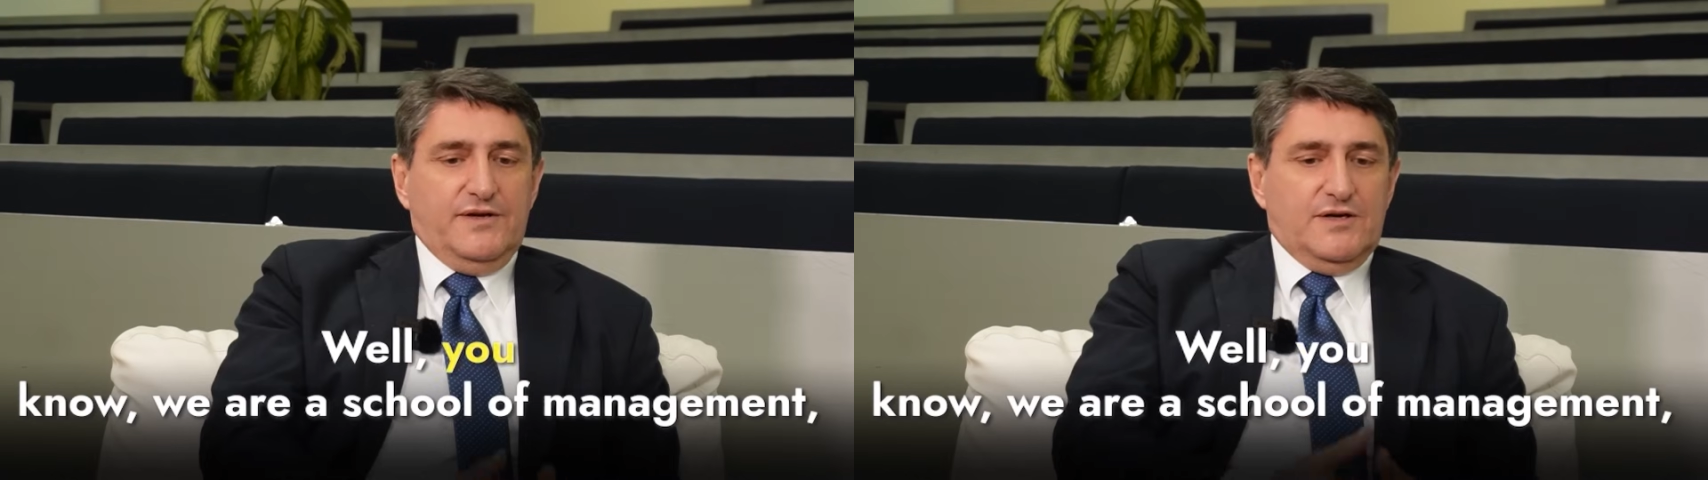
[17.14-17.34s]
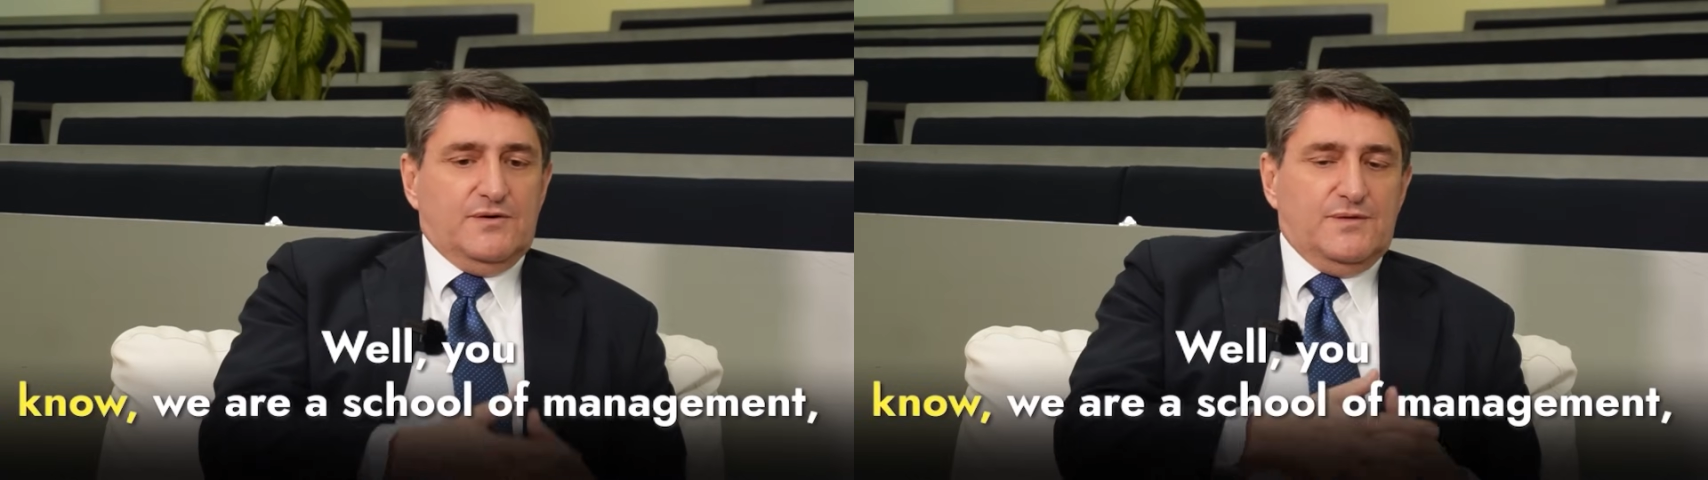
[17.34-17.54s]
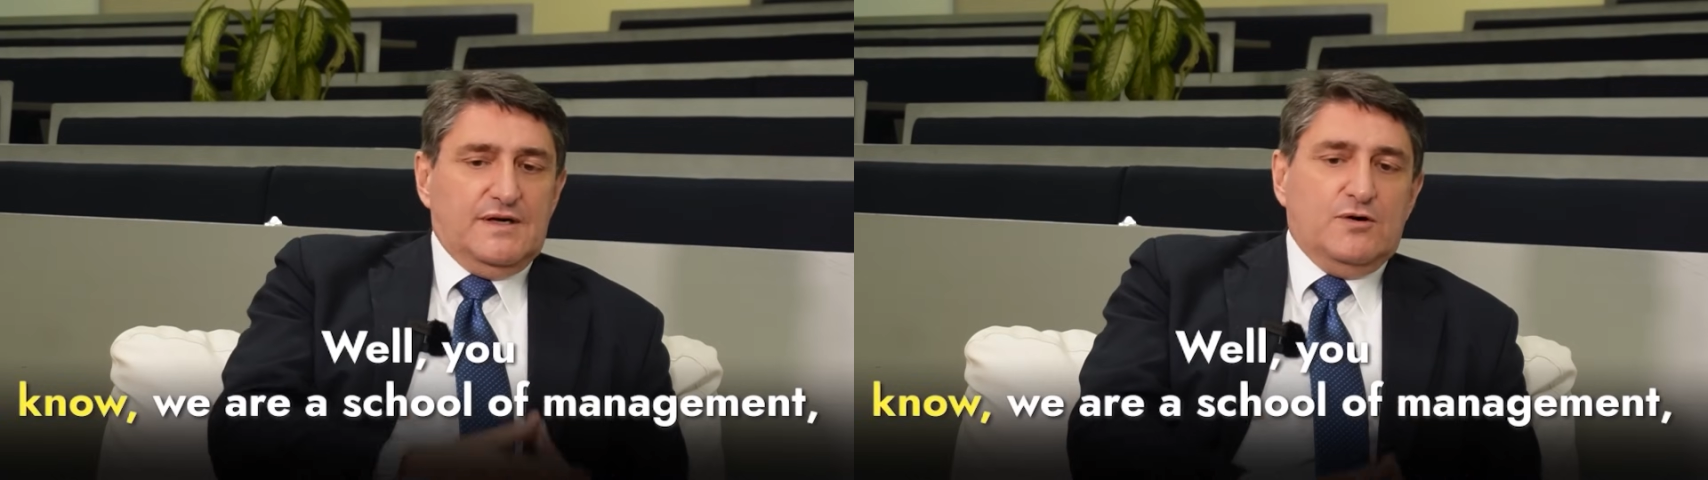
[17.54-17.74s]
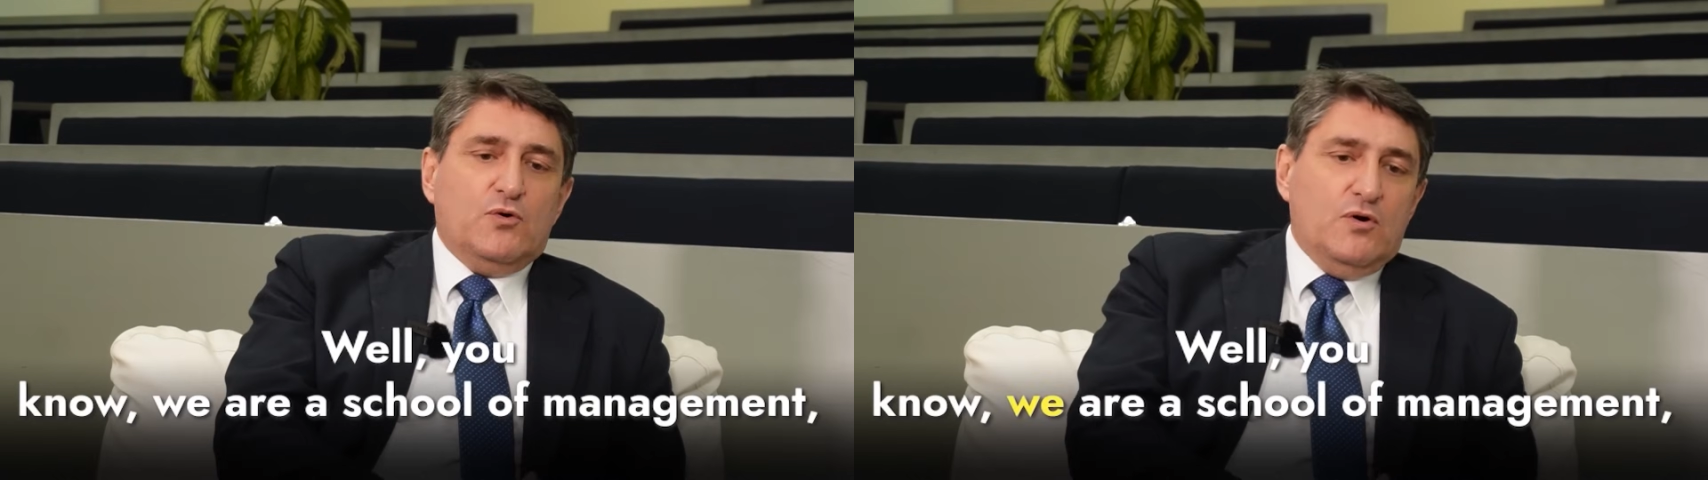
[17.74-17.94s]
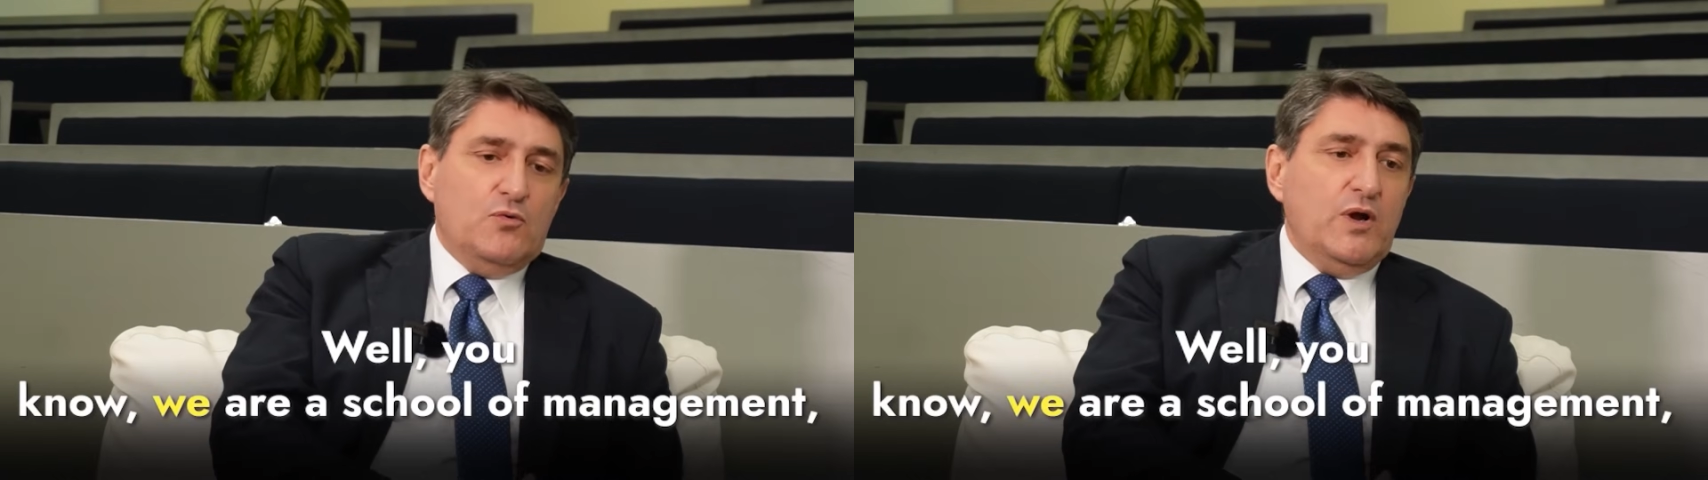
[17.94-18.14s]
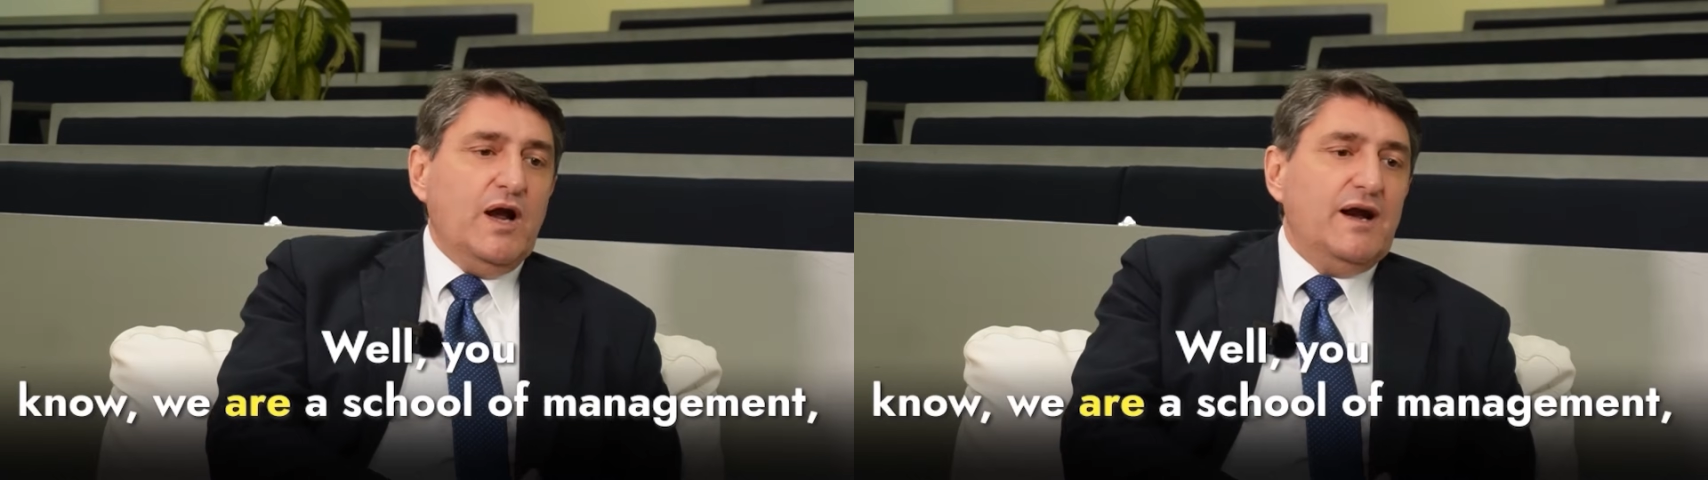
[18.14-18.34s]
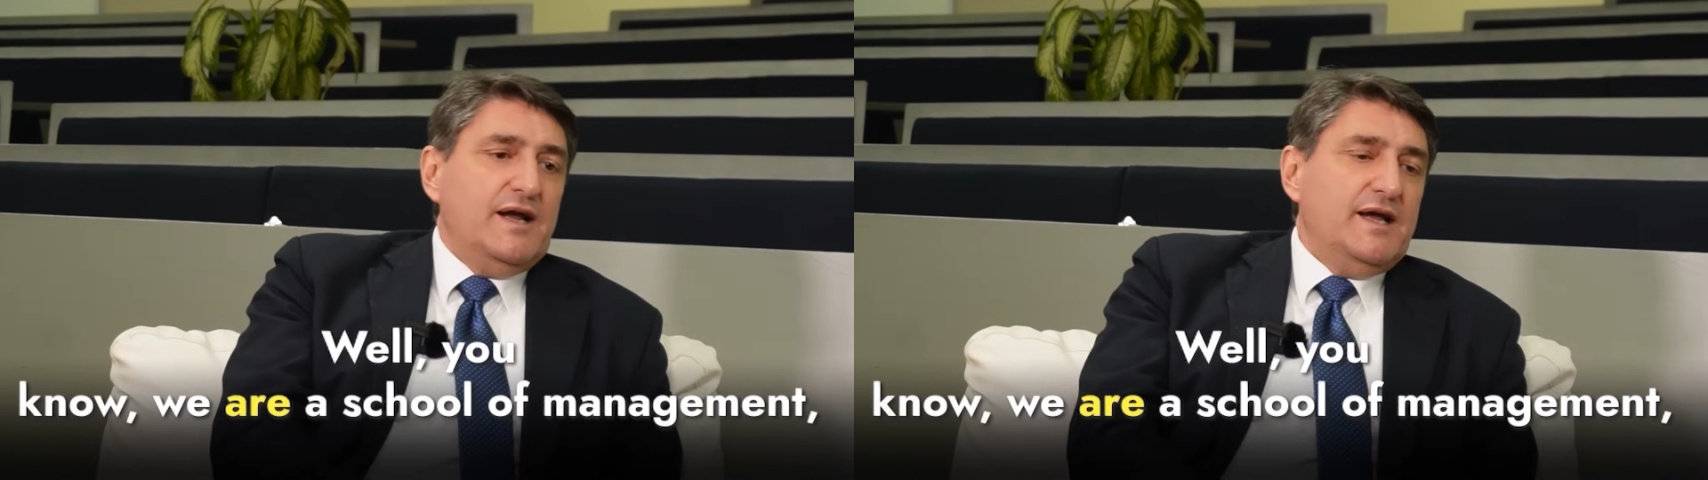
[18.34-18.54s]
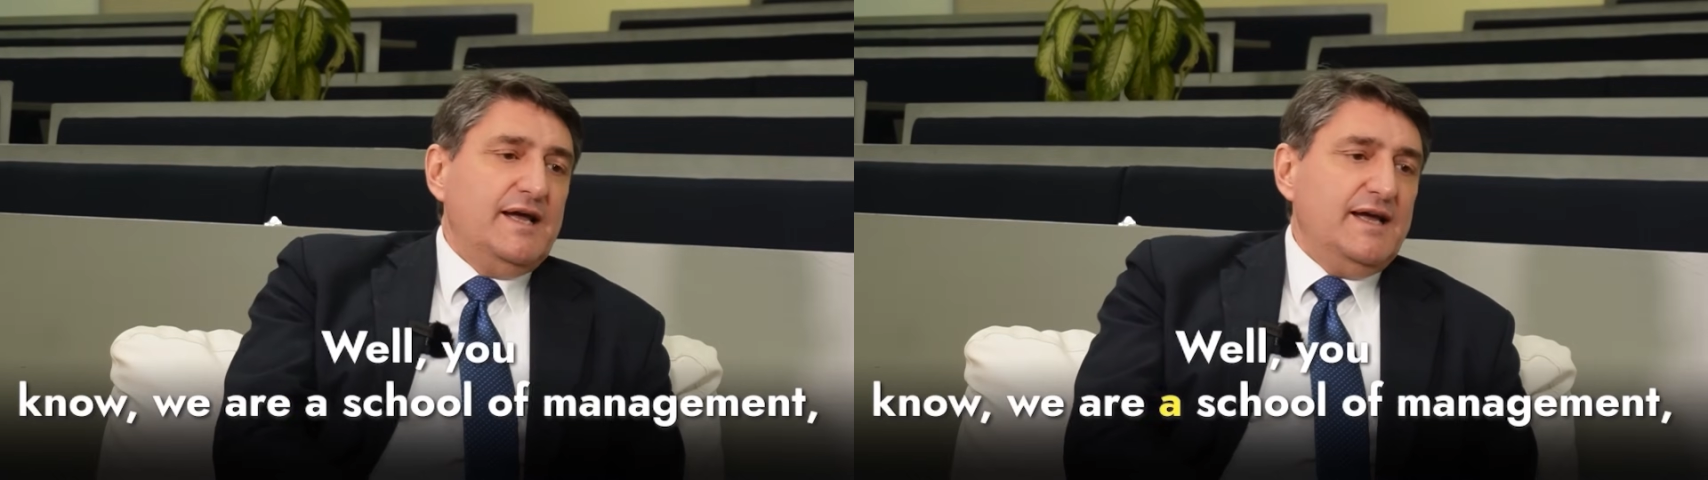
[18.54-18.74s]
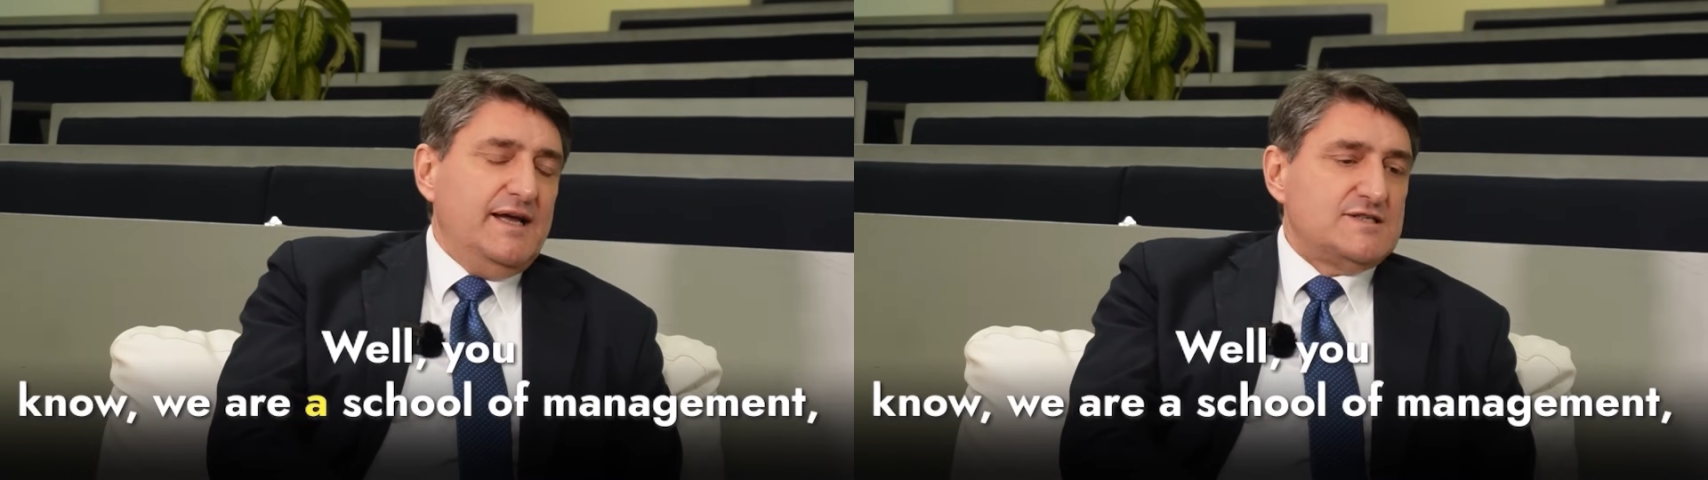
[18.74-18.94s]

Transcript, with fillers: you know, uh, we are a, a,